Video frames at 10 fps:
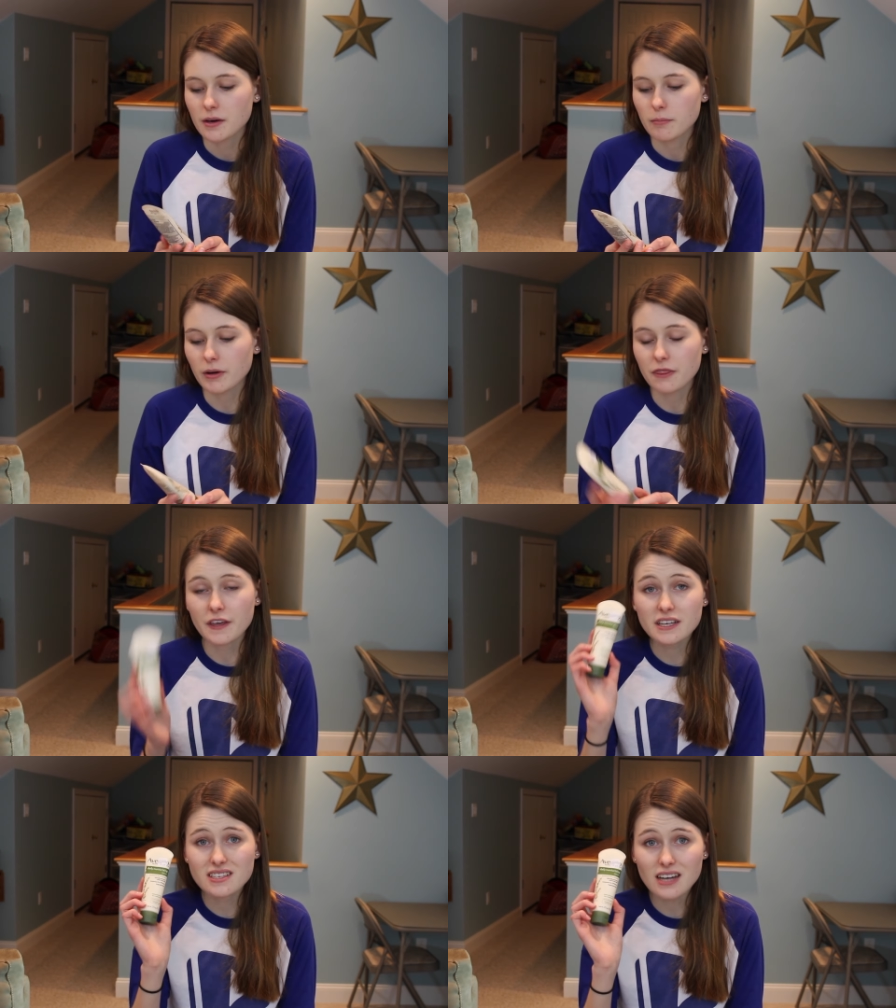But
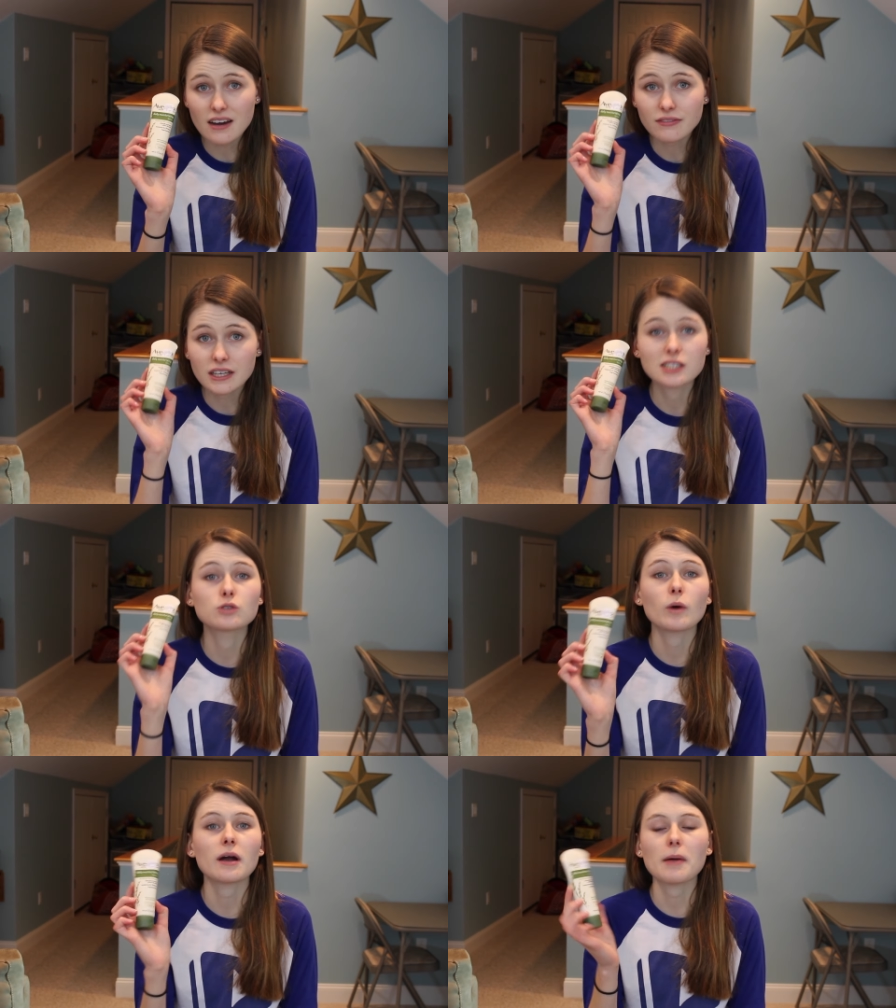this stuff, I
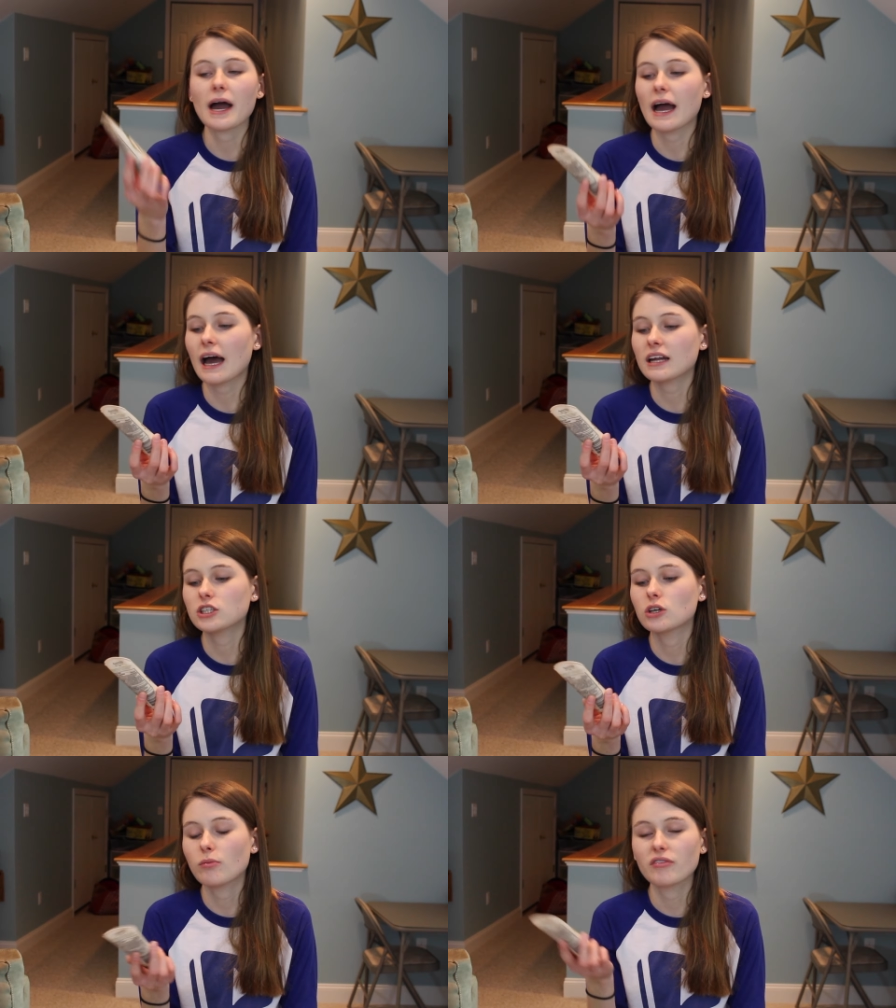swear by. I had a
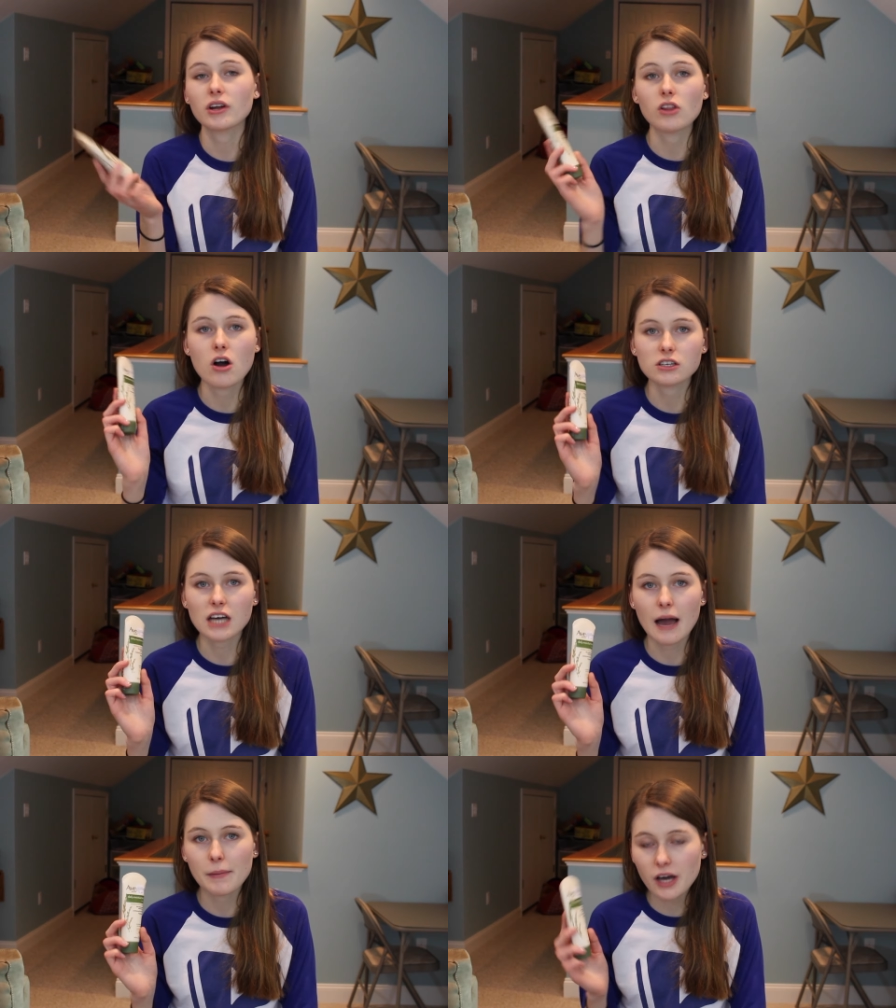tube of it a long
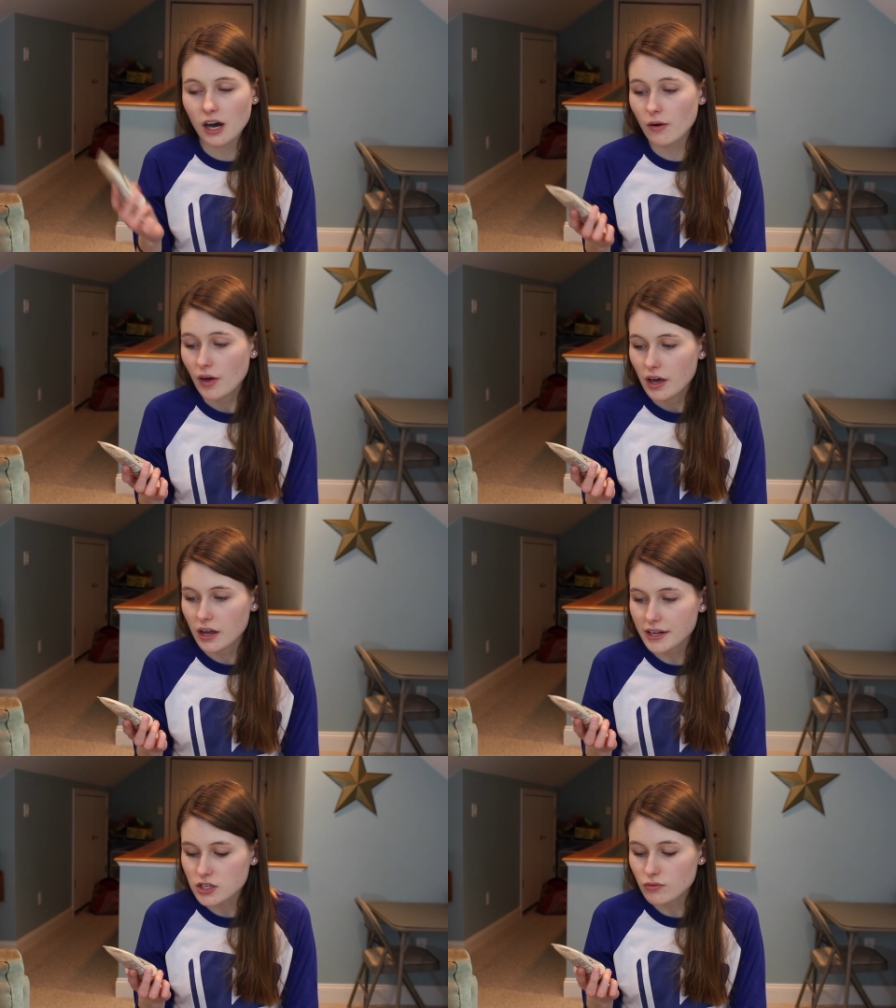time ago,
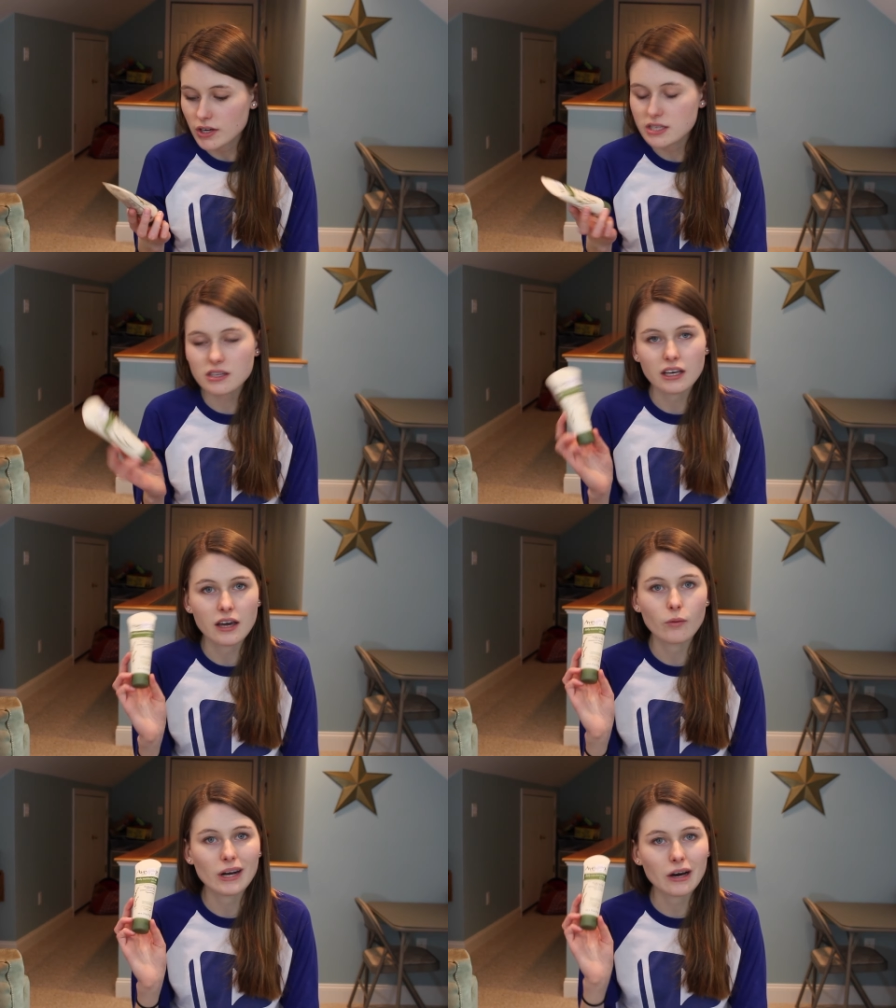and I just recently
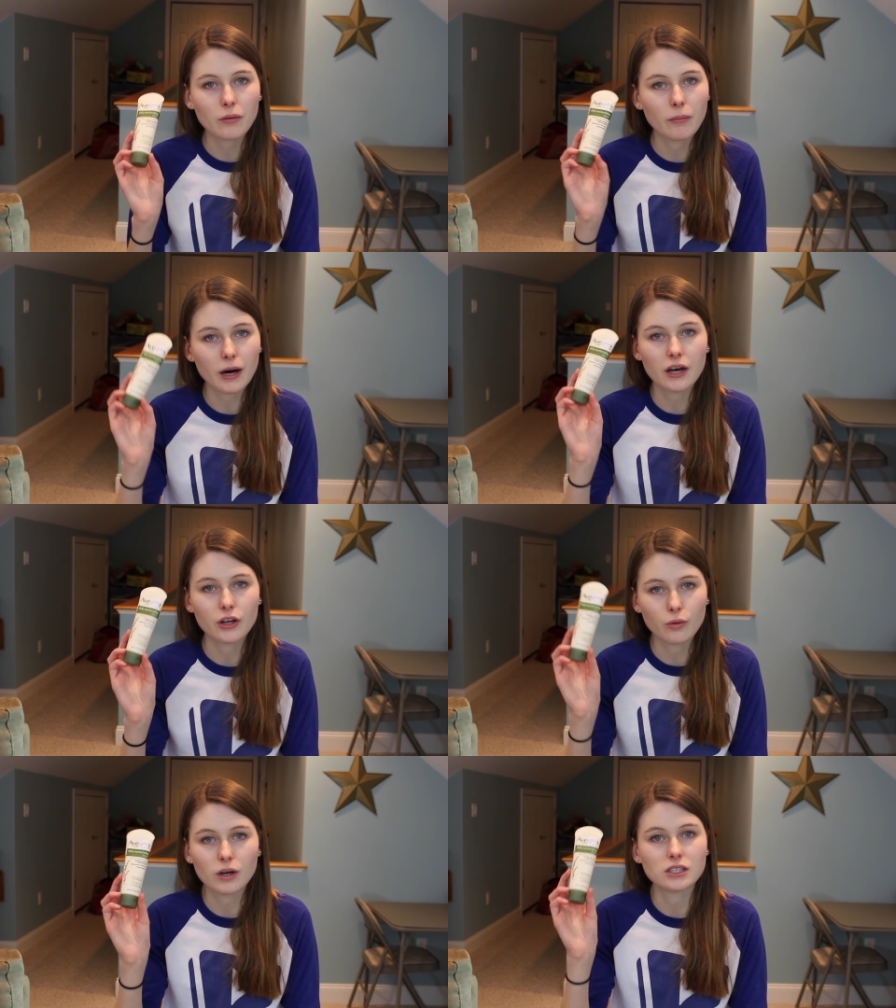went out and bought a
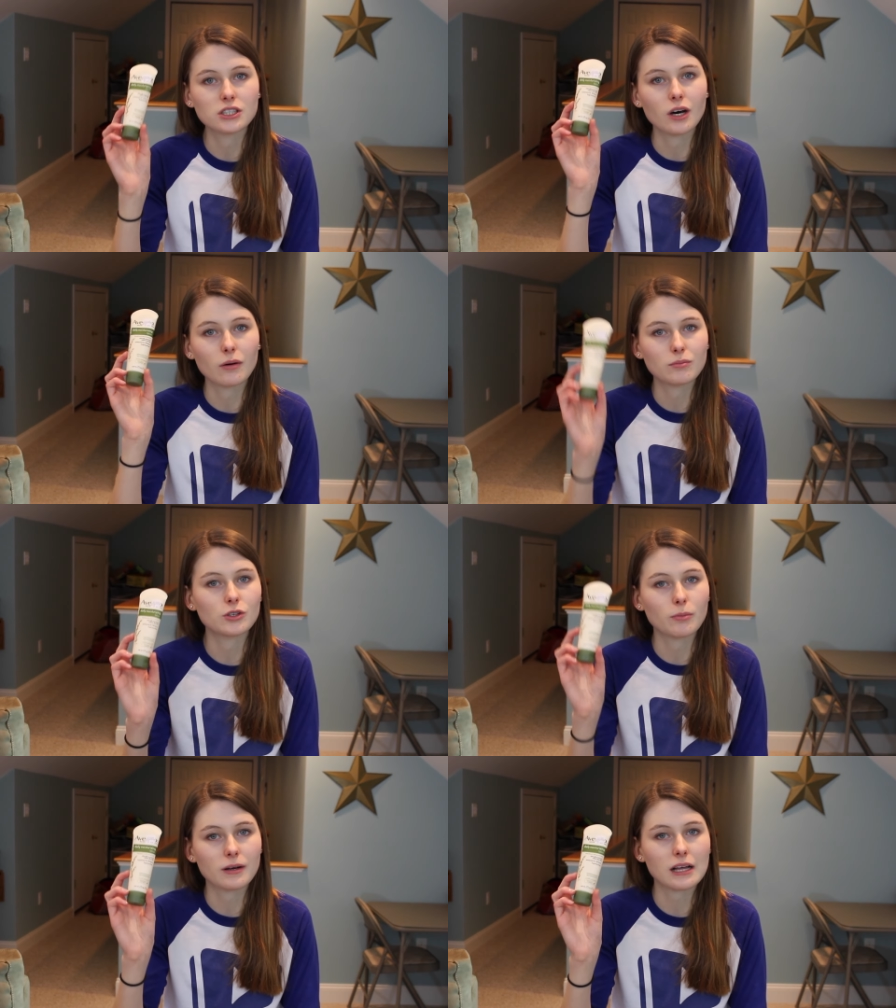new one, so I'm
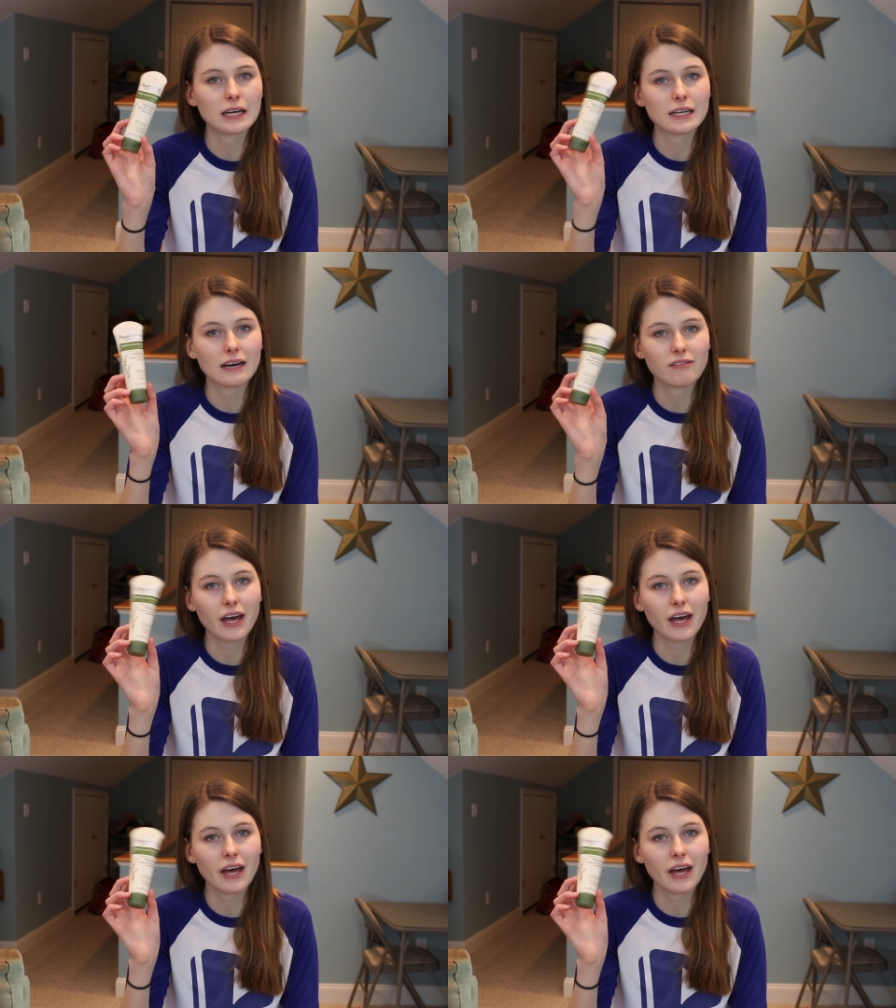super glad to have